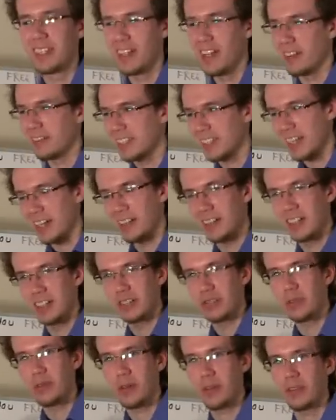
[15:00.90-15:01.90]
you have to count
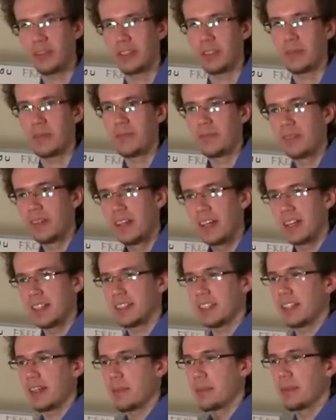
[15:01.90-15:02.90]
each 4 of them.
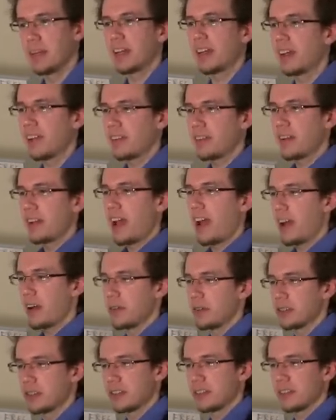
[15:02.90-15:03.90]
It's like a big
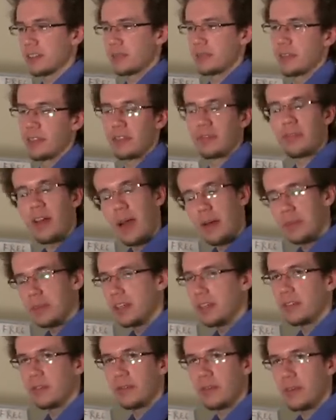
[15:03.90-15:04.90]
house with
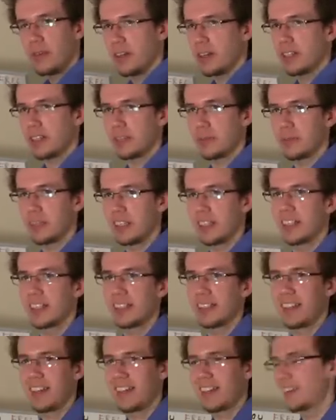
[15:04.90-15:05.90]
family of 4 or something
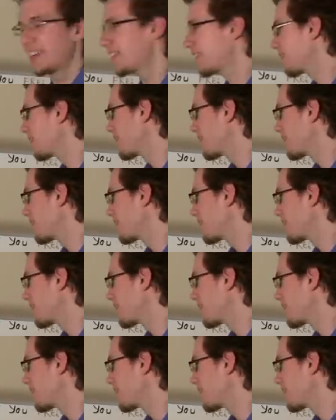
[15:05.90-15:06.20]
like that.